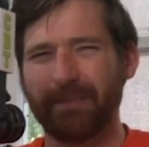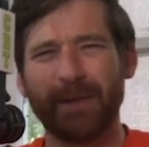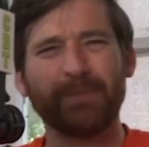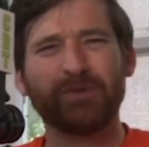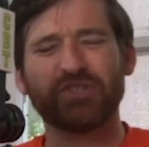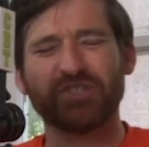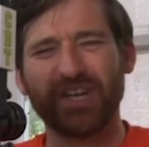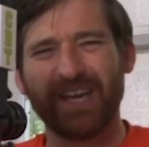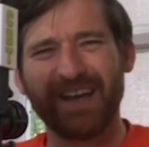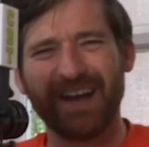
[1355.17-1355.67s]
Maybe
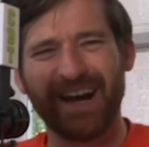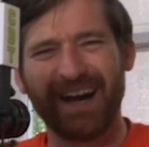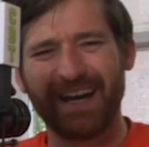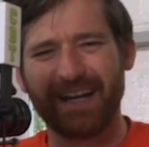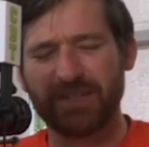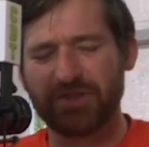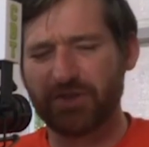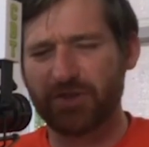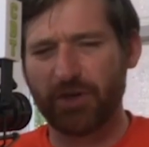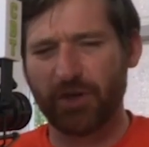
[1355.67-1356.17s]
Shanghai
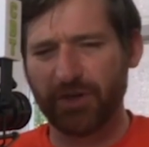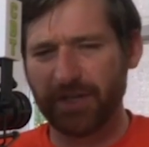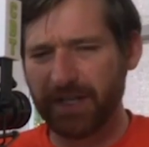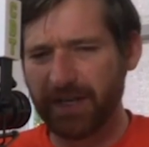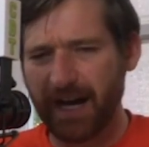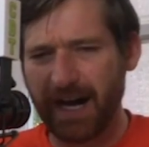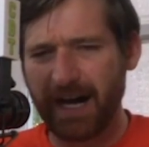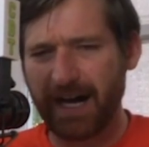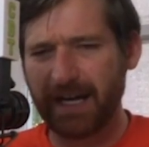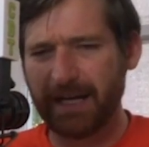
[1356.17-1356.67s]
is
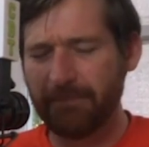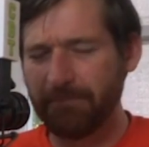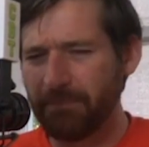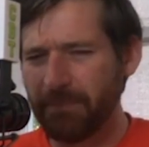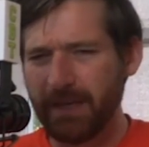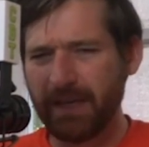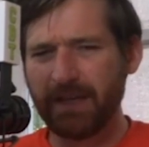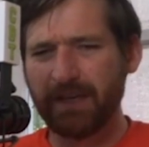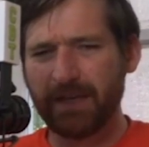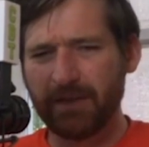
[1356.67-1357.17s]
39
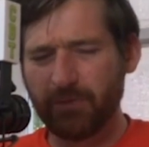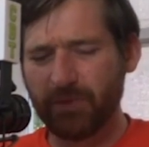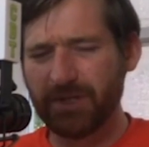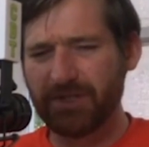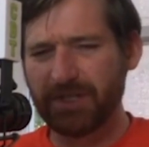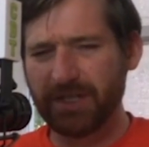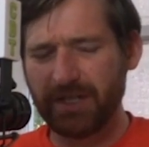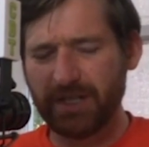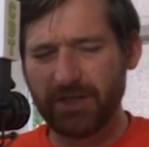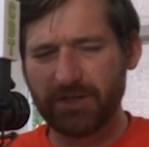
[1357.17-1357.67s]
in
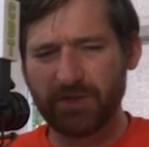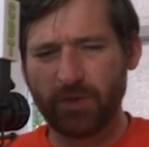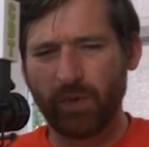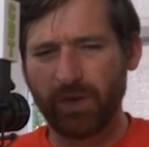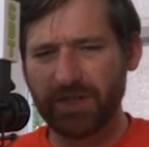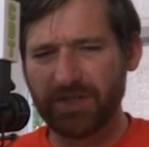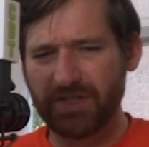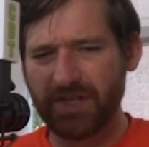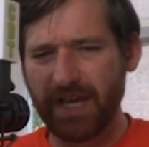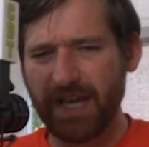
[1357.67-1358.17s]
recent years, I
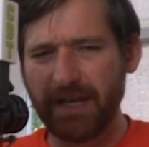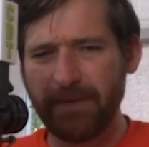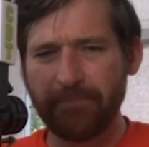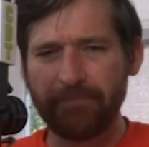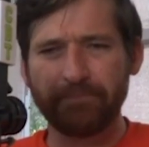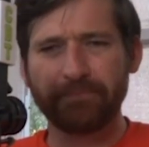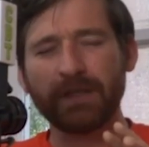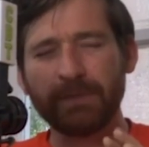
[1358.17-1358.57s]
want to say.